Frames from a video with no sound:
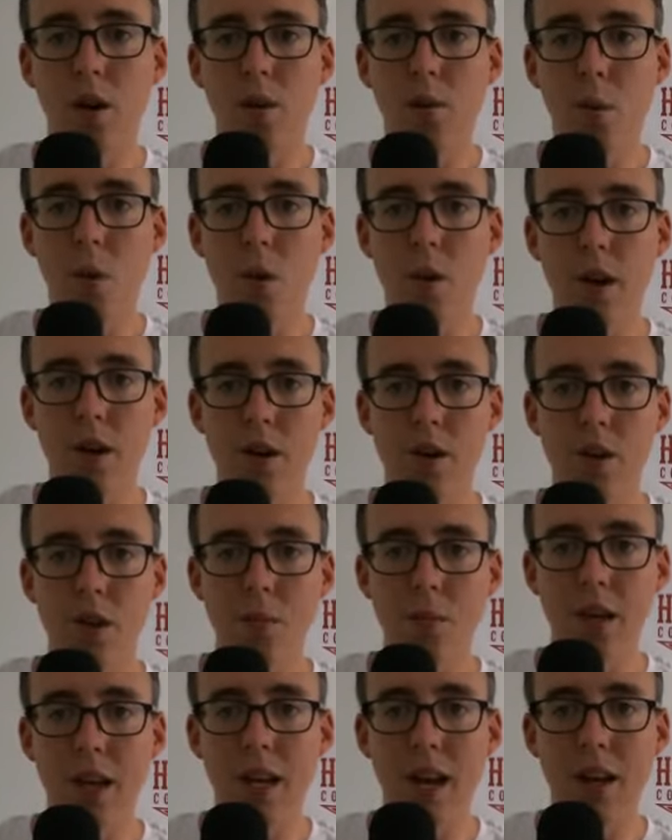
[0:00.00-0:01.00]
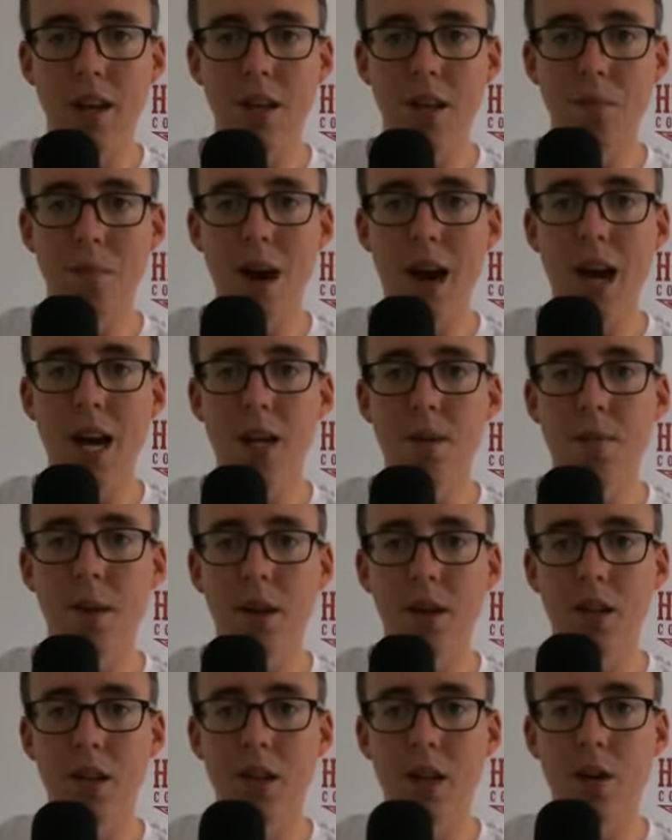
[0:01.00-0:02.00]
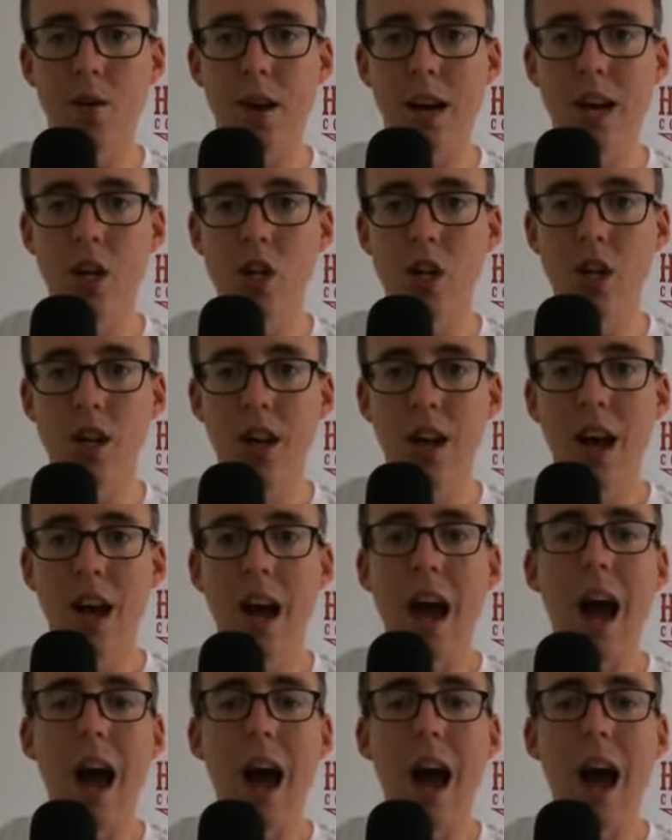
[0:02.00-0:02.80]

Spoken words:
Award and should be getting some Heisman consideration.